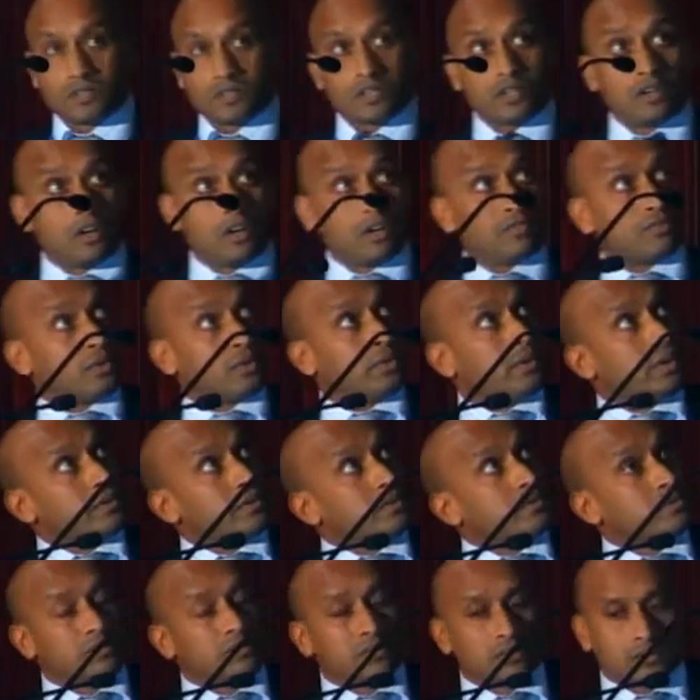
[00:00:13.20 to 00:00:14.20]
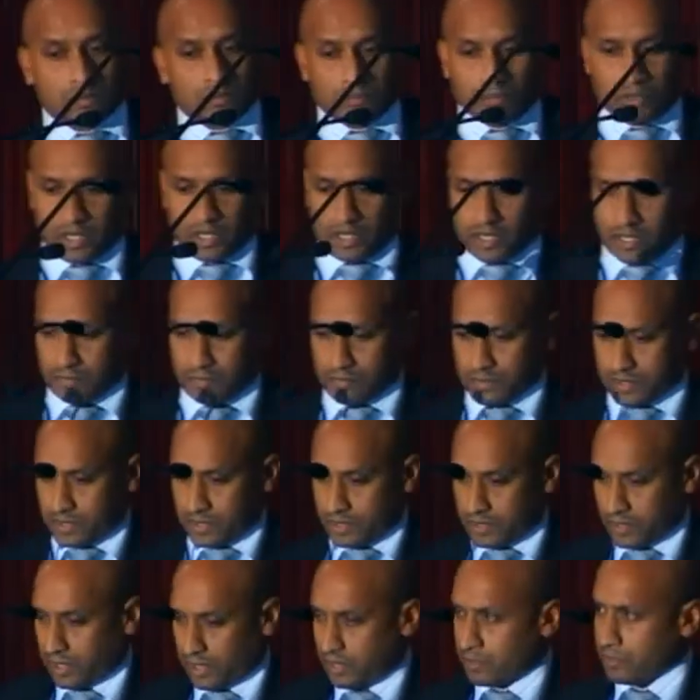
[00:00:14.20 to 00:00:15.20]
Hi everyone, my name's
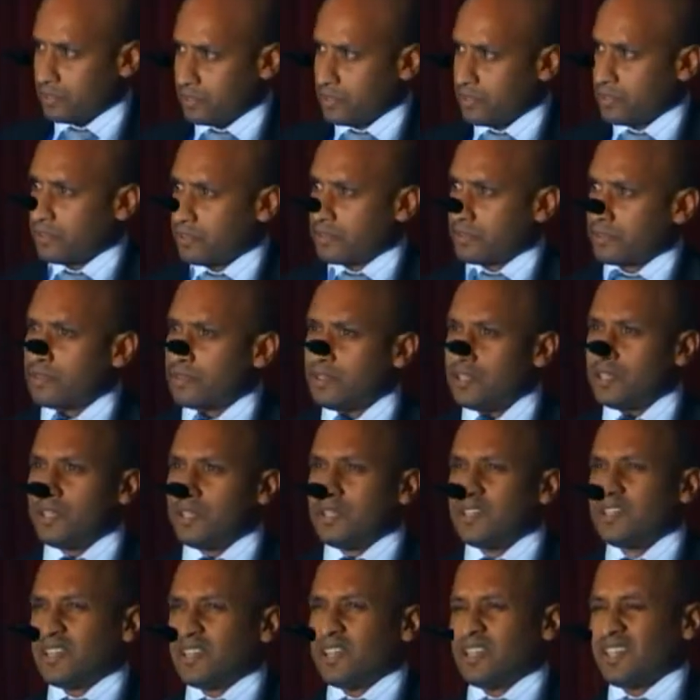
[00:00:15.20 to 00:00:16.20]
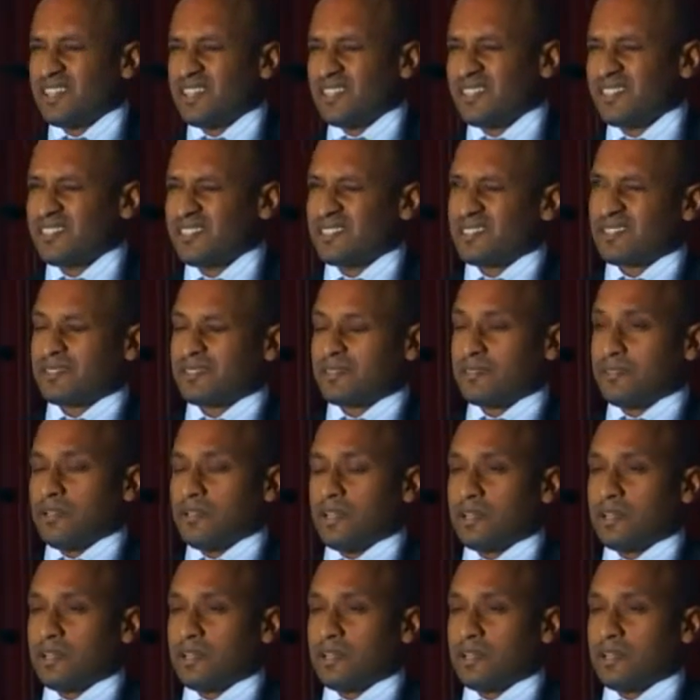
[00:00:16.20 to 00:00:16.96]
Damith, and well,